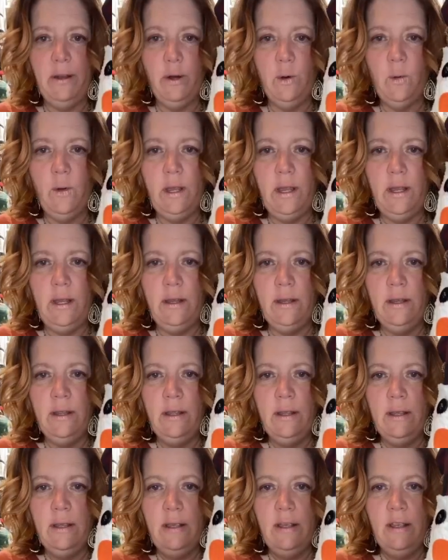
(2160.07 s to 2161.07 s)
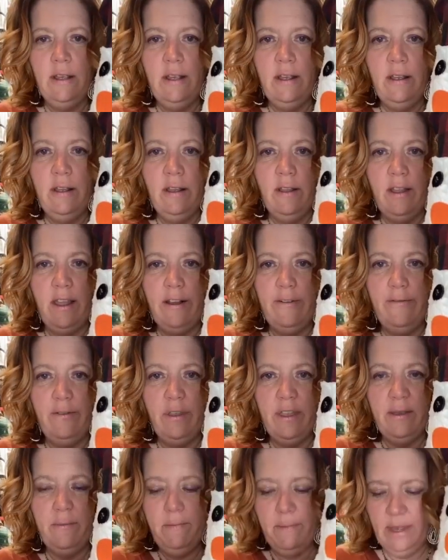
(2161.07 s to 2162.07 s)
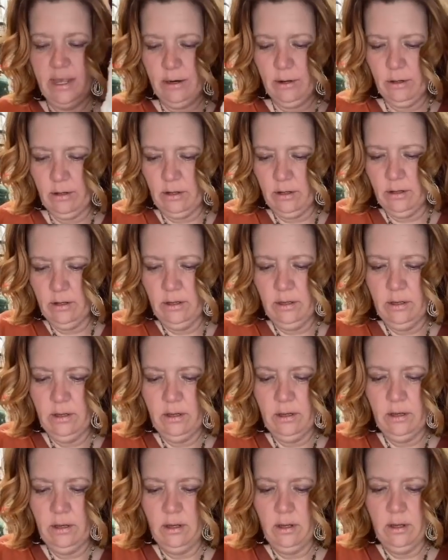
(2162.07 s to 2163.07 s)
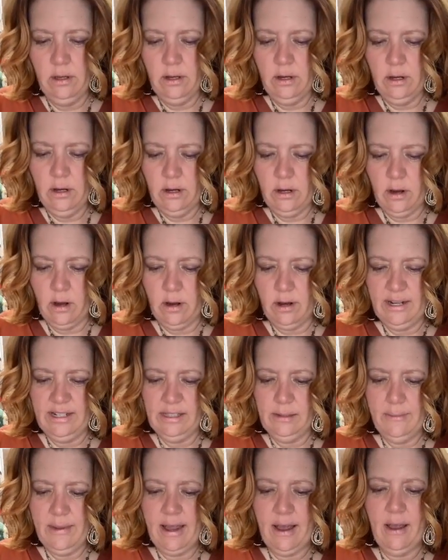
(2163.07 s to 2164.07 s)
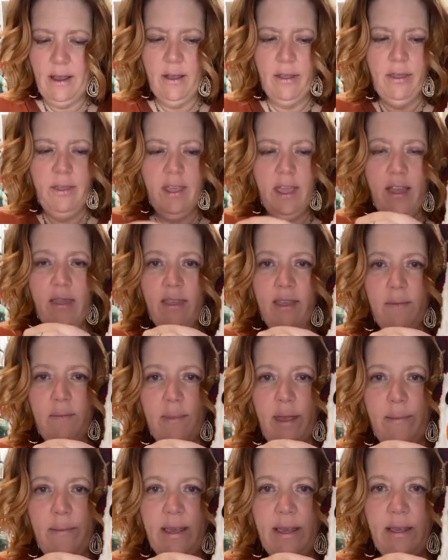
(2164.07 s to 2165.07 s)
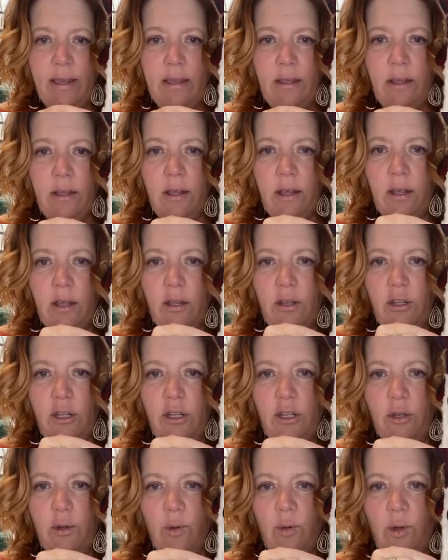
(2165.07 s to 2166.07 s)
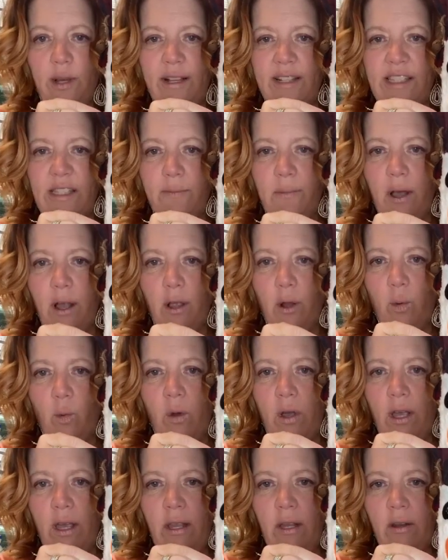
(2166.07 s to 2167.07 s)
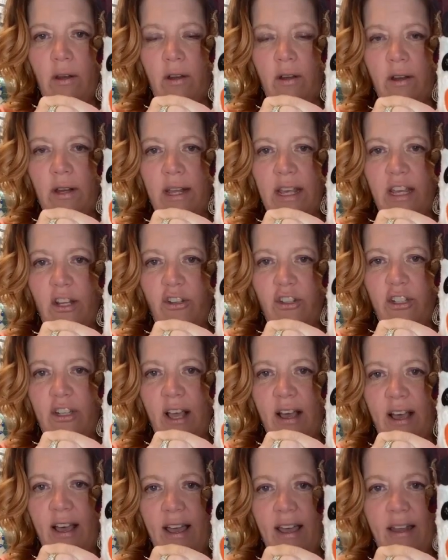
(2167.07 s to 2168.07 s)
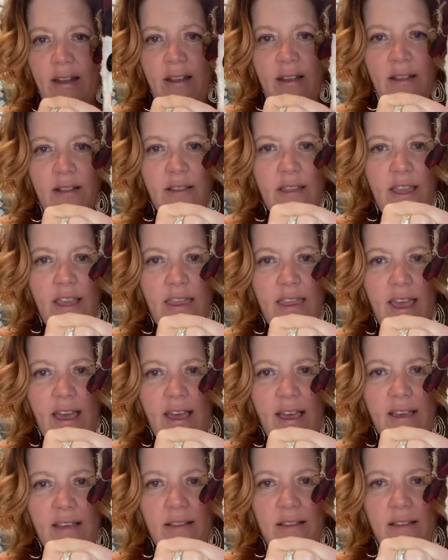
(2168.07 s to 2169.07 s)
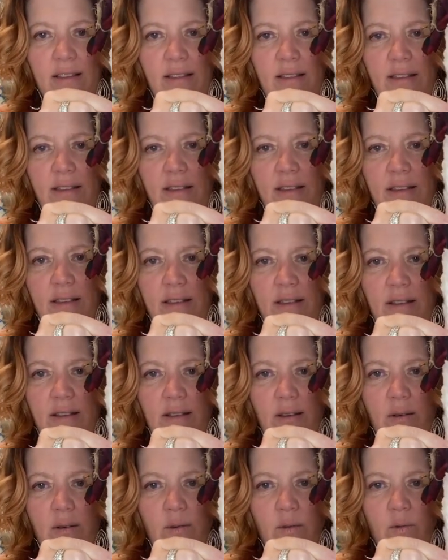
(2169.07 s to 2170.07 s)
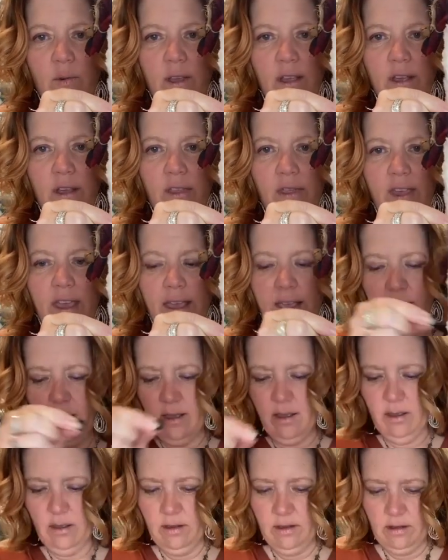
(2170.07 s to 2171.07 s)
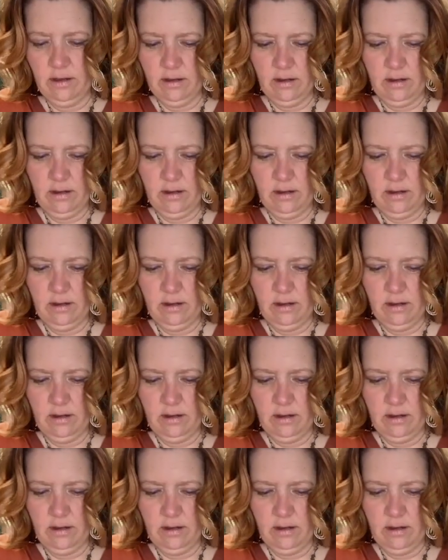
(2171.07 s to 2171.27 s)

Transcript: a bigger one, like for the middle on his mouth, and then maybe do a smaller one on each side, like that. What y'all think?